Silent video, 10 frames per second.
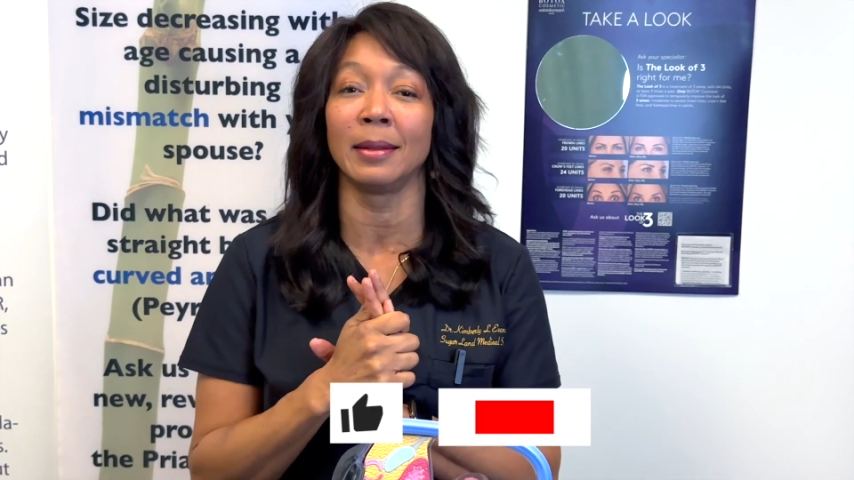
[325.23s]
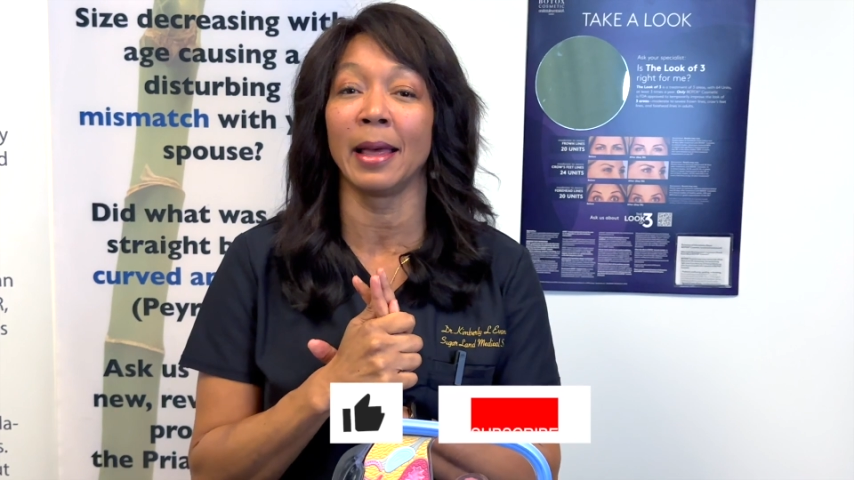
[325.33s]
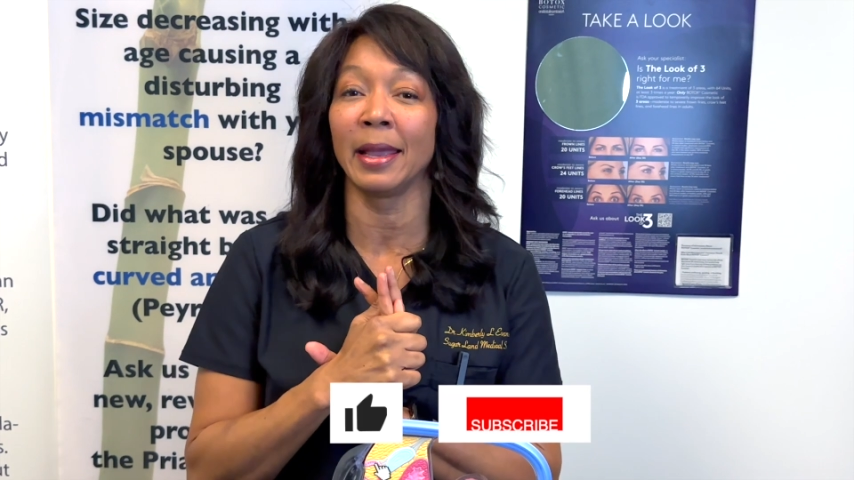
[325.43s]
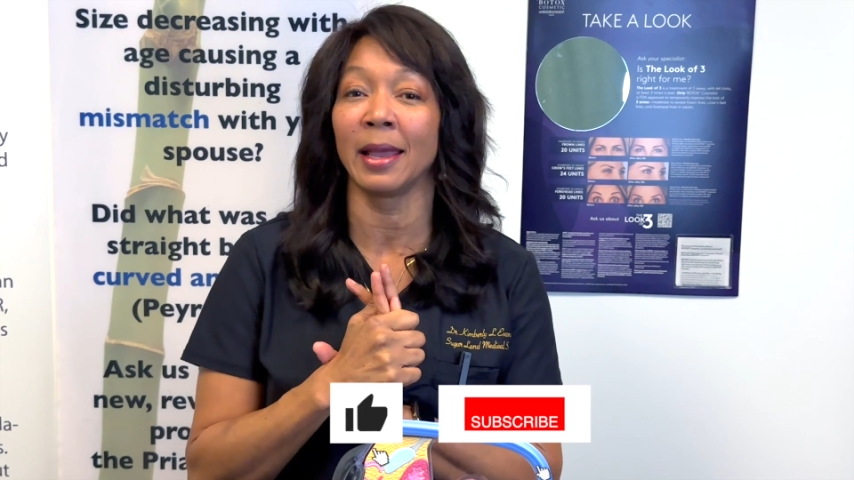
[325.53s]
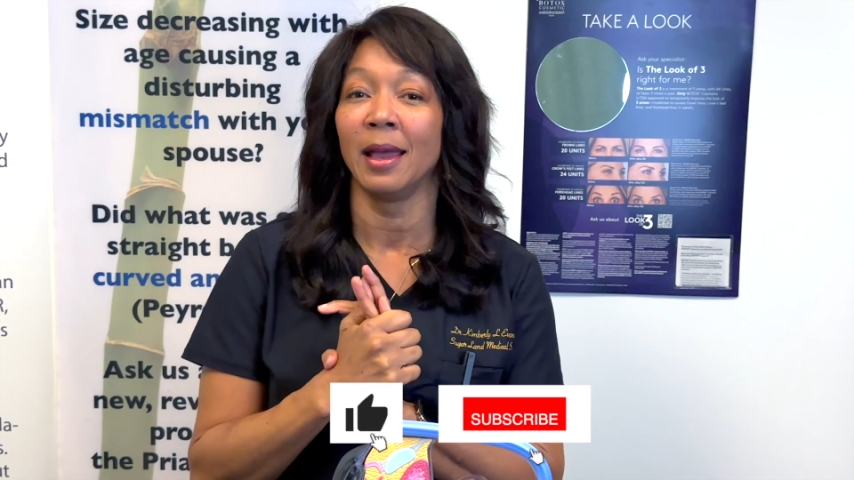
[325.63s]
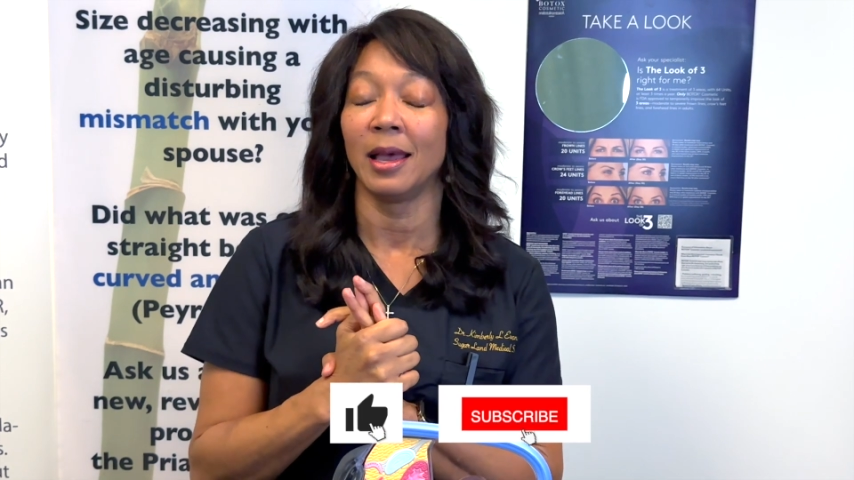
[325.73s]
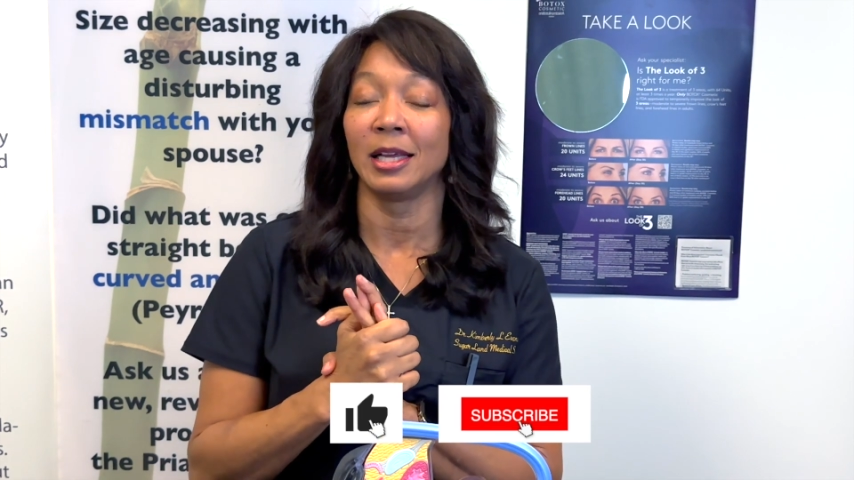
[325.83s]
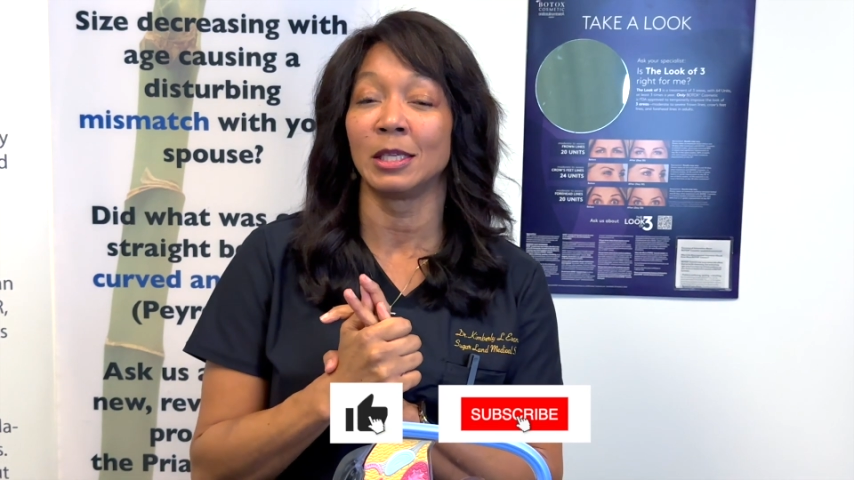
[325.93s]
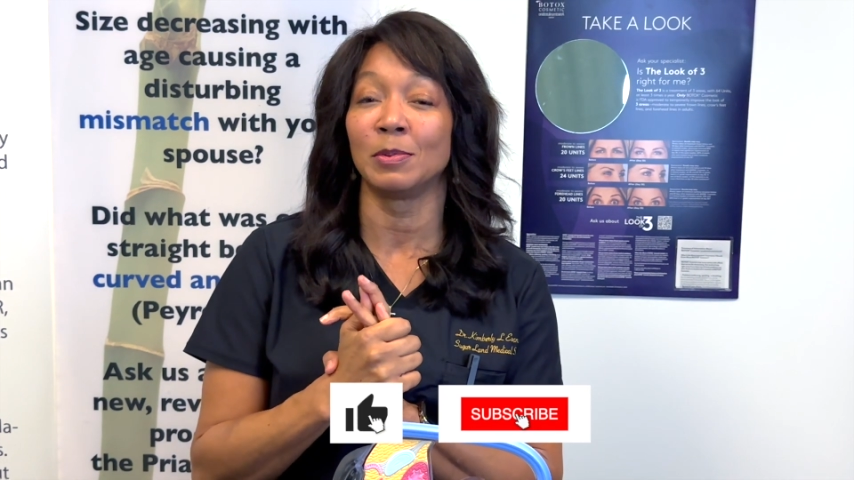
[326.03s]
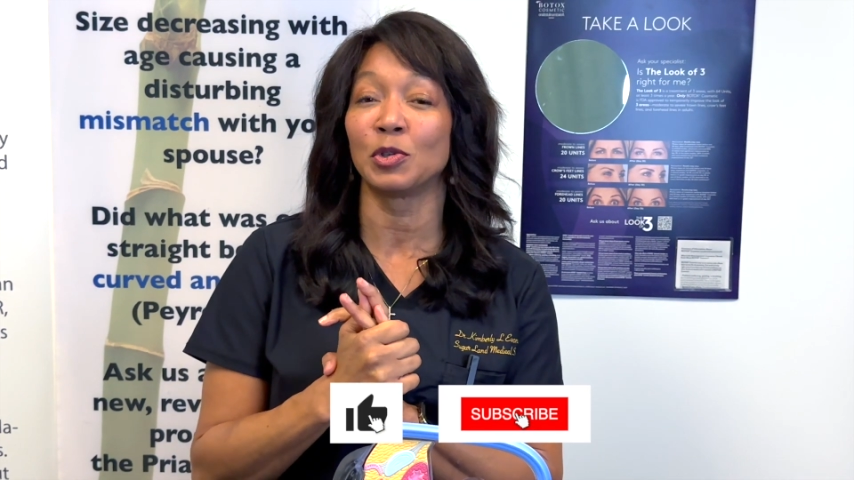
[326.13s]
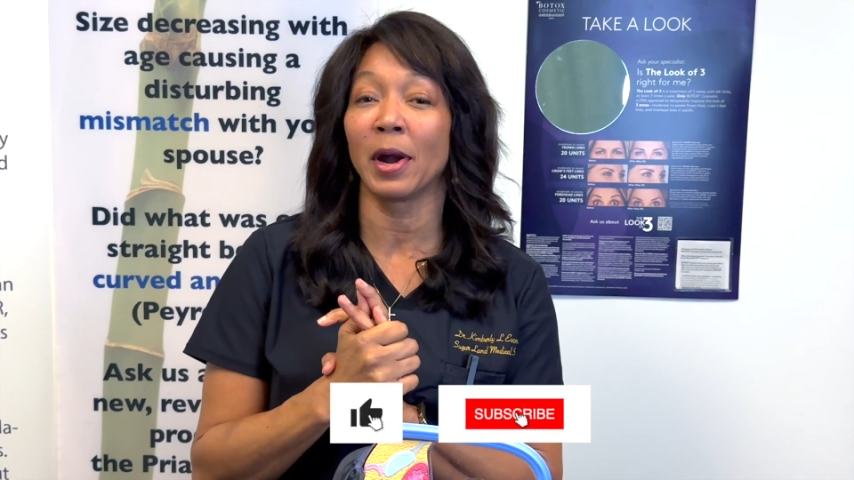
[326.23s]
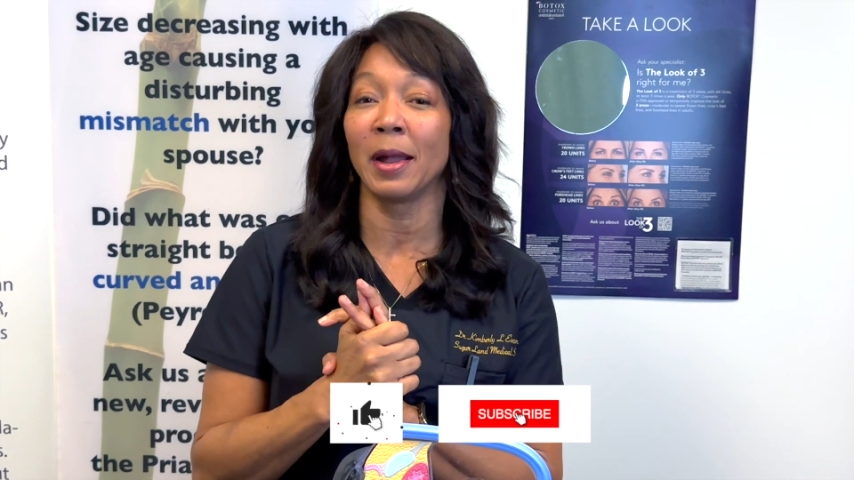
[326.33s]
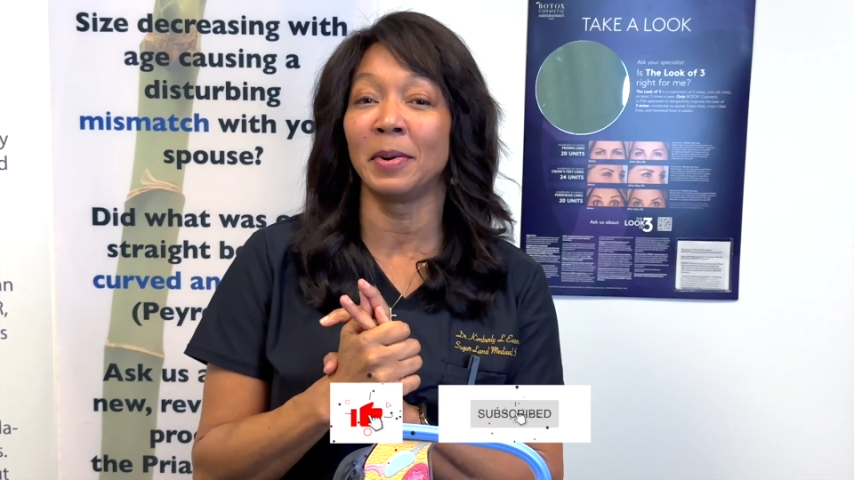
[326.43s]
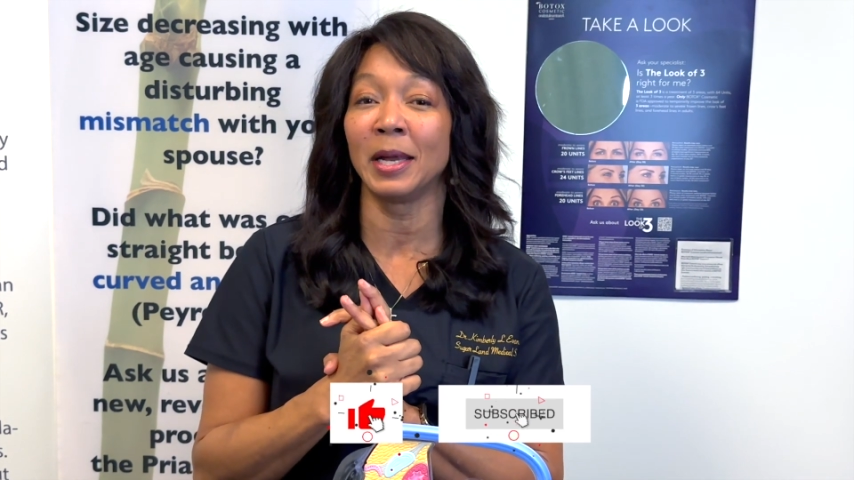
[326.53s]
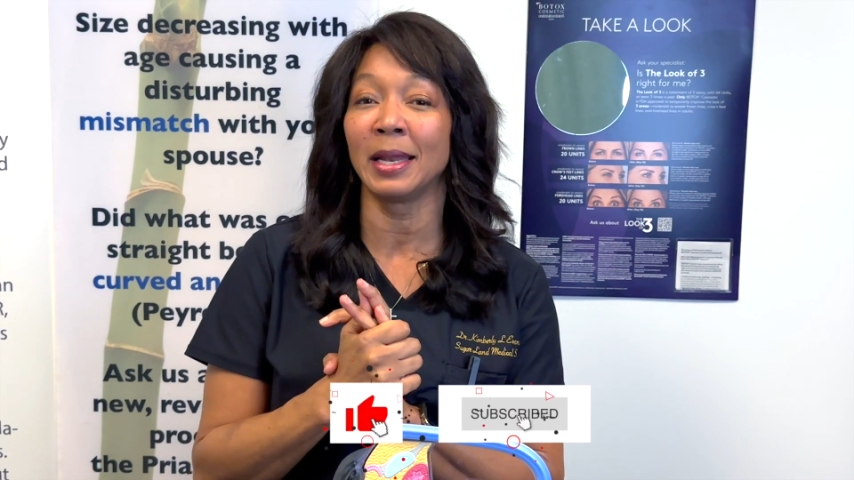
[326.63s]
like and
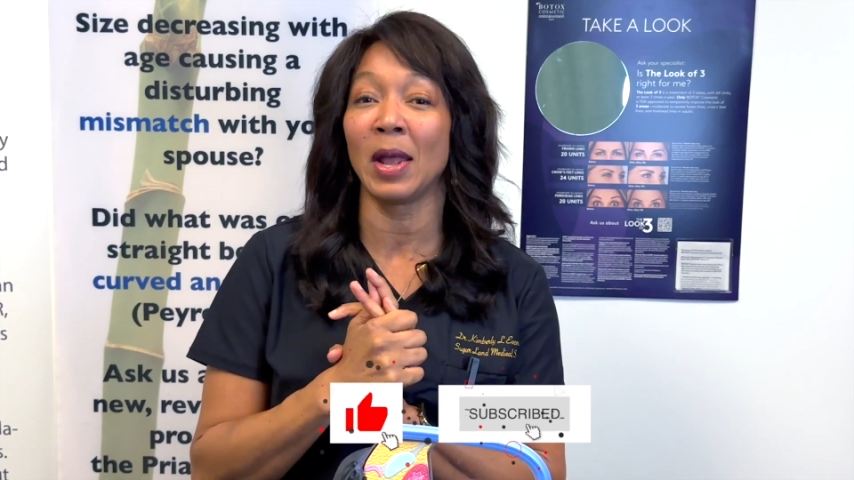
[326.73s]
subscribe button,